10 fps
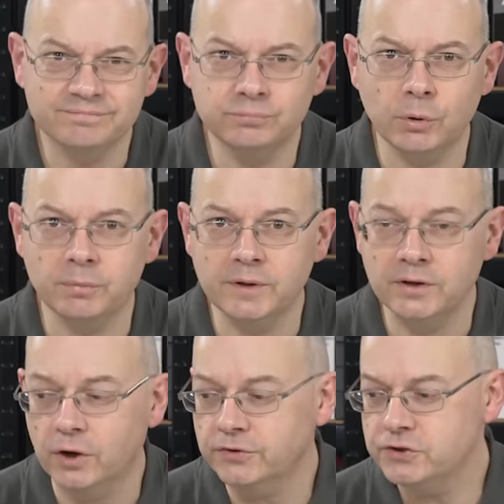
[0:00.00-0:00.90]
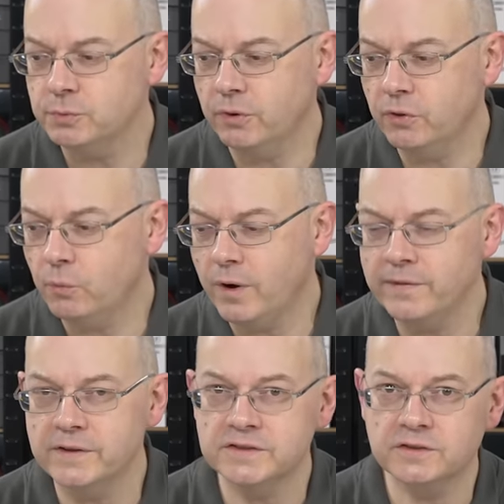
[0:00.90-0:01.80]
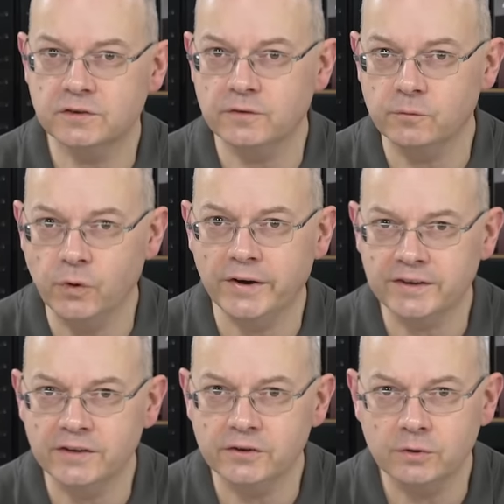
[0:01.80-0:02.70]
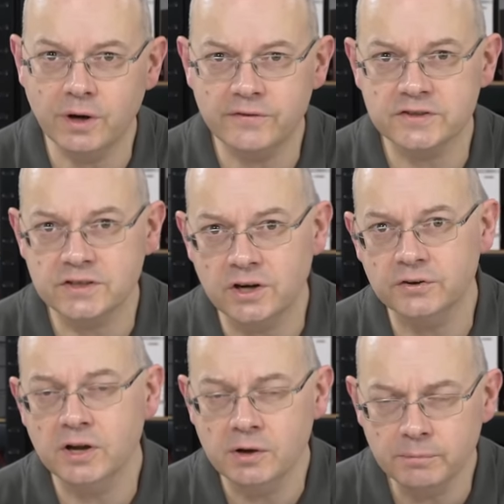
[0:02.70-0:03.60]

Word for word: Probably not. Do you want the one that's sort of right under the graphics card?